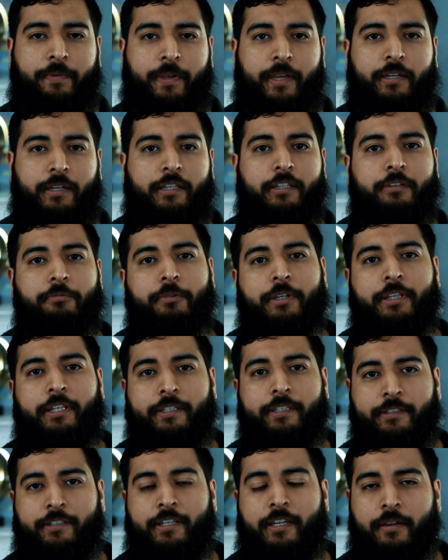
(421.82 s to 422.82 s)
event in a
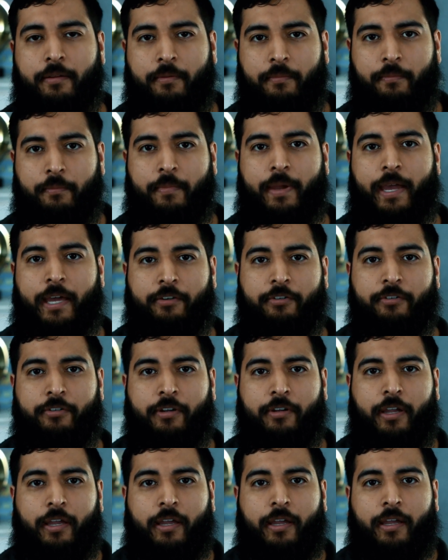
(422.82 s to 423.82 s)
realistic manner.